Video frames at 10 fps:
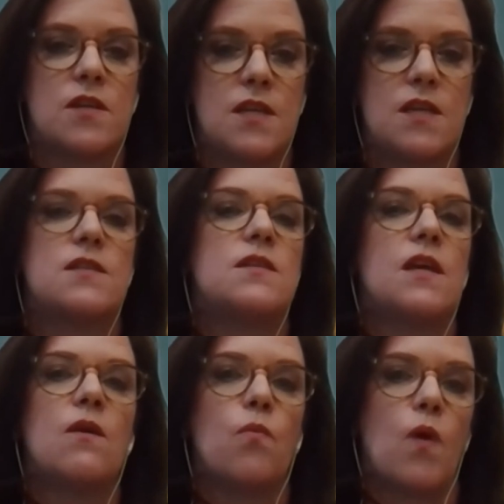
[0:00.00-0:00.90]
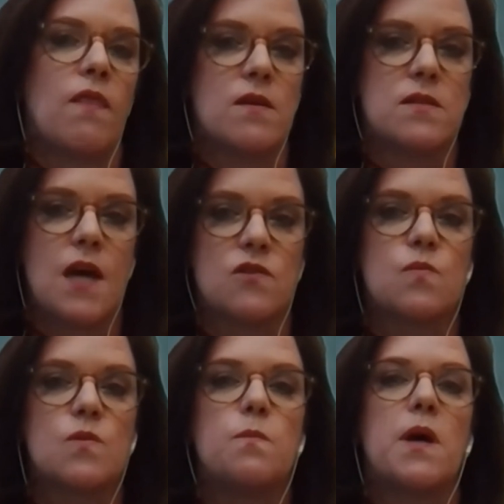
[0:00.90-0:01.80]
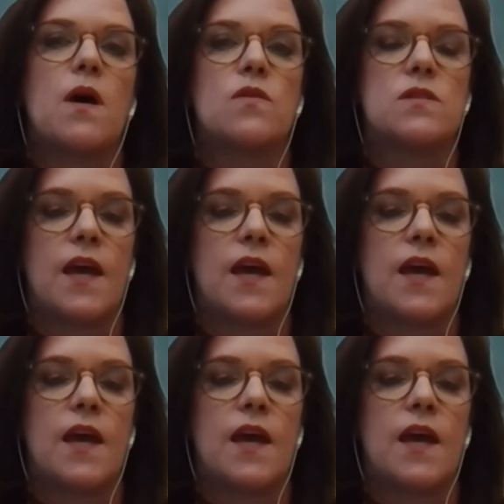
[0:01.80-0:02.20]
D.C. when this house was built.